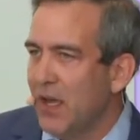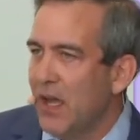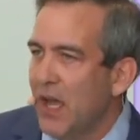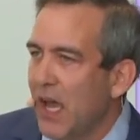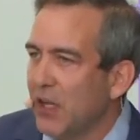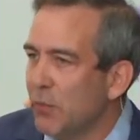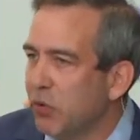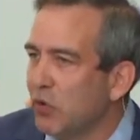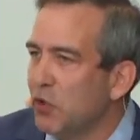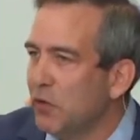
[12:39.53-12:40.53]
And to
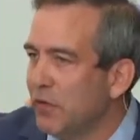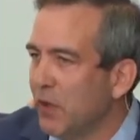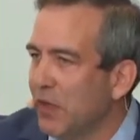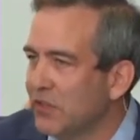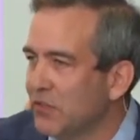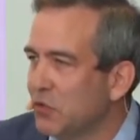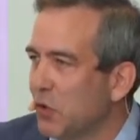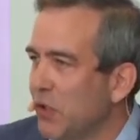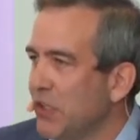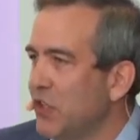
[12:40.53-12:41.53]
prove that this is
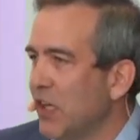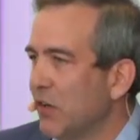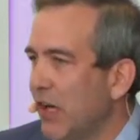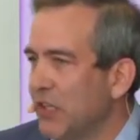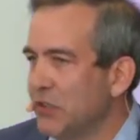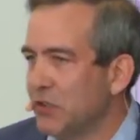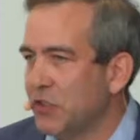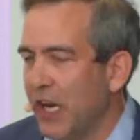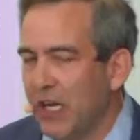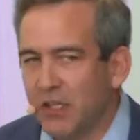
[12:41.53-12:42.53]
truly a generational
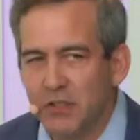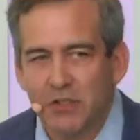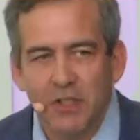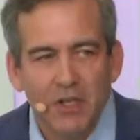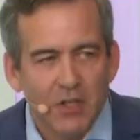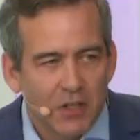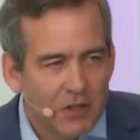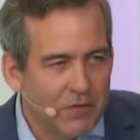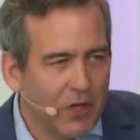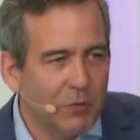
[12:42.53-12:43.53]
change,
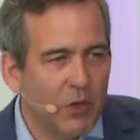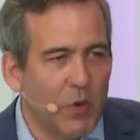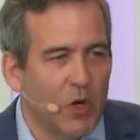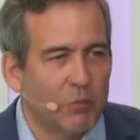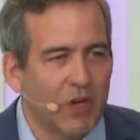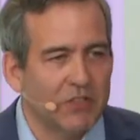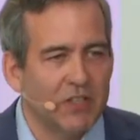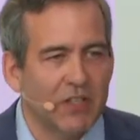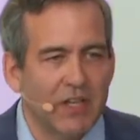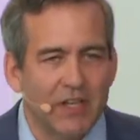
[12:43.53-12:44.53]
you've heard me quote
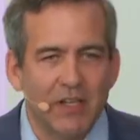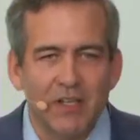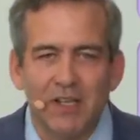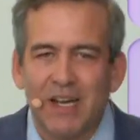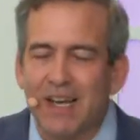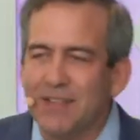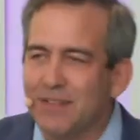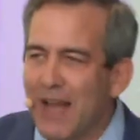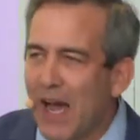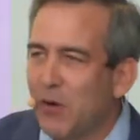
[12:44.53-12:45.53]
President Lincoln, and I
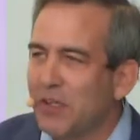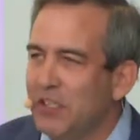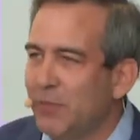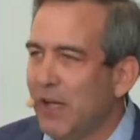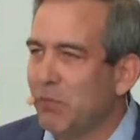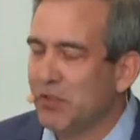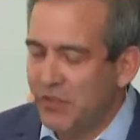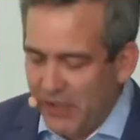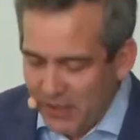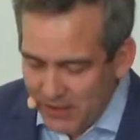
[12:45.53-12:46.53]
doubt he's been
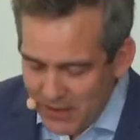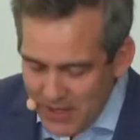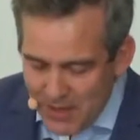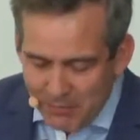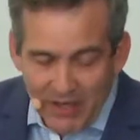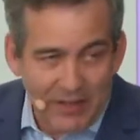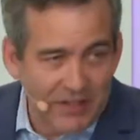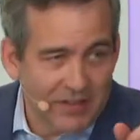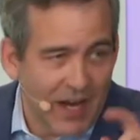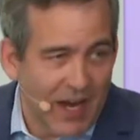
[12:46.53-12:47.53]
preceded by
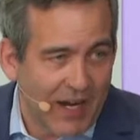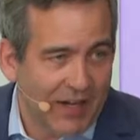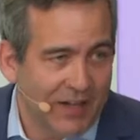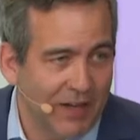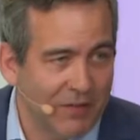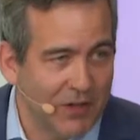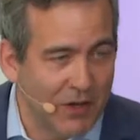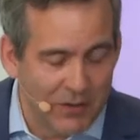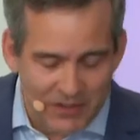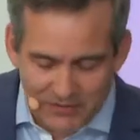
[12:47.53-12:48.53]
this guy, if you know
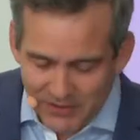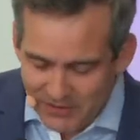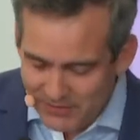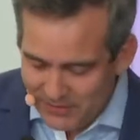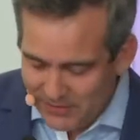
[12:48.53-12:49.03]
who this is.